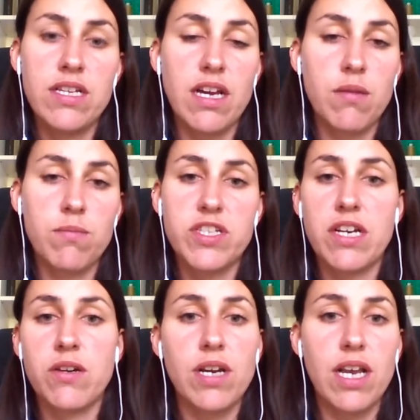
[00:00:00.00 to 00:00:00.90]
some
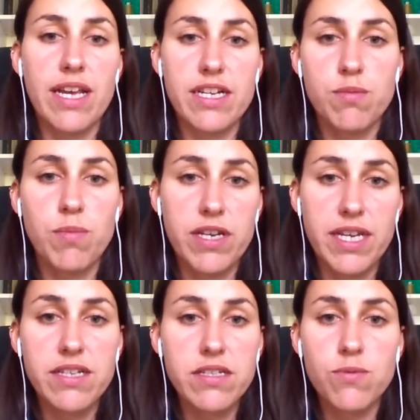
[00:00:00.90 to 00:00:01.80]
general
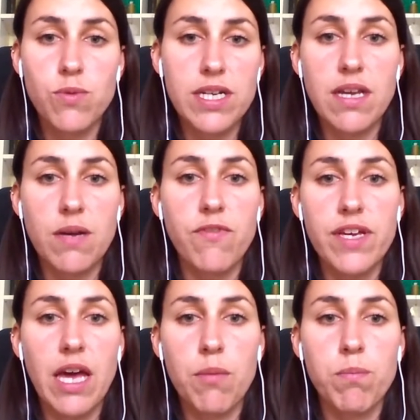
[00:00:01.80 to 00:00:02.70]
explanation why
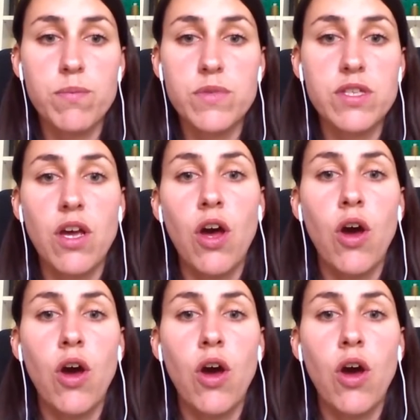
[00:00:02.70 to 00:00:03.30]
something happens,